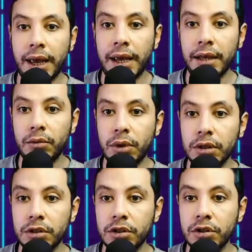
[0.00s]
And
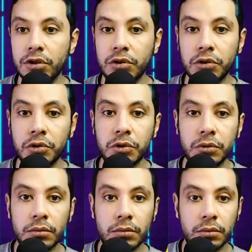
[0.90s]
once you
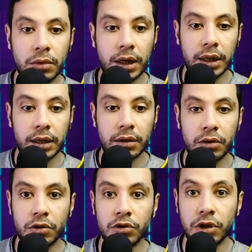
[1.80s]
click
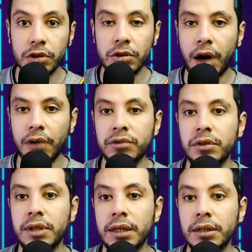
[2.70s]
continue, after
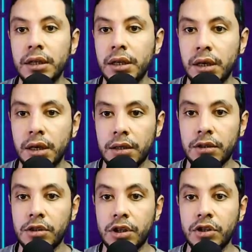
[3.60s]
that
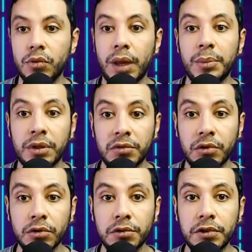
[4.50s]
this section will appear in
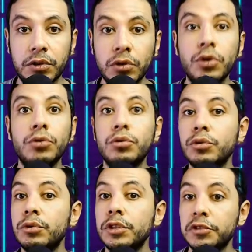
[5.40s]
front of you
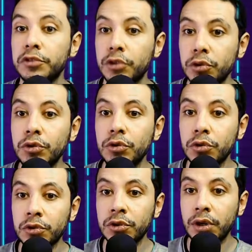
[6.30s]
to review
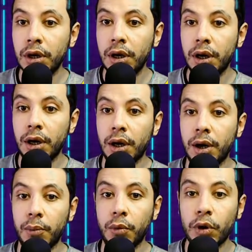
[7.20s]
your
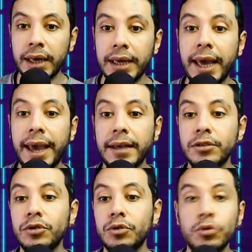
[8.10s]
booking
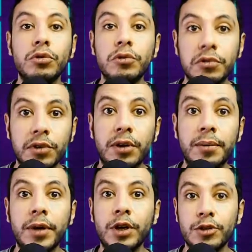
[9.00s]
and to
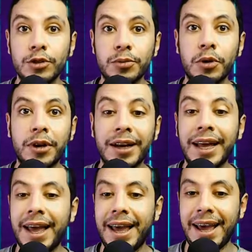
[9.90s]
confirm your booking.
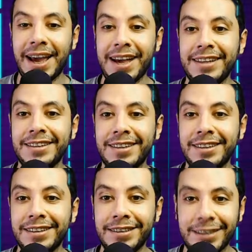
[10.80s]
And
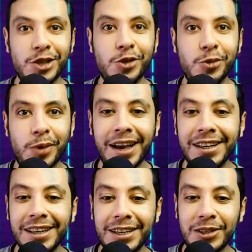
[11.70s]
this way
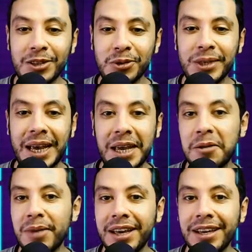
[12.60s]
you
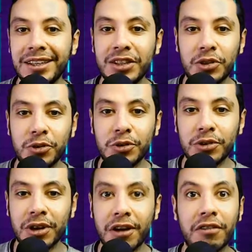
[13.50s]
can make your
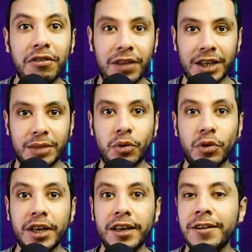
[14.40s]
flight
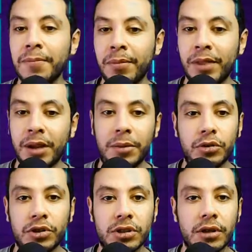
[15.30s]
booking by
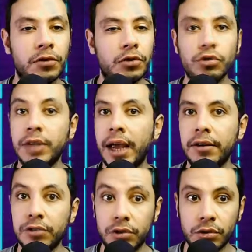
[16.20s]
yourself. You don't
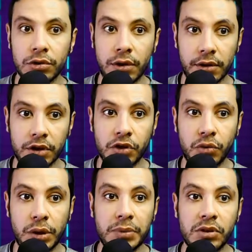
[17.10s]
have to use this
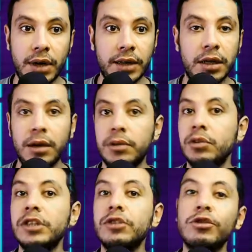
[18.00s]
website, you
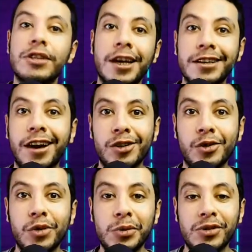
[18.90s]
can use any other
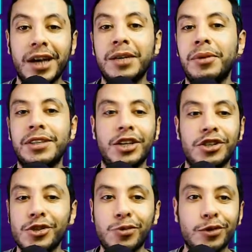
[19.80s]
website, but I
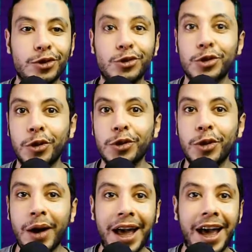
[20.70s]
just wanted to show
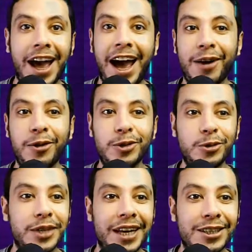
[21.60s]
you how you
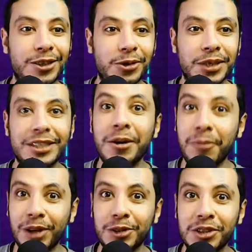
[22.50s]
can do it
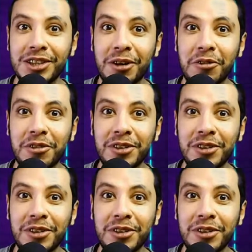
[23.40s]
by yourself.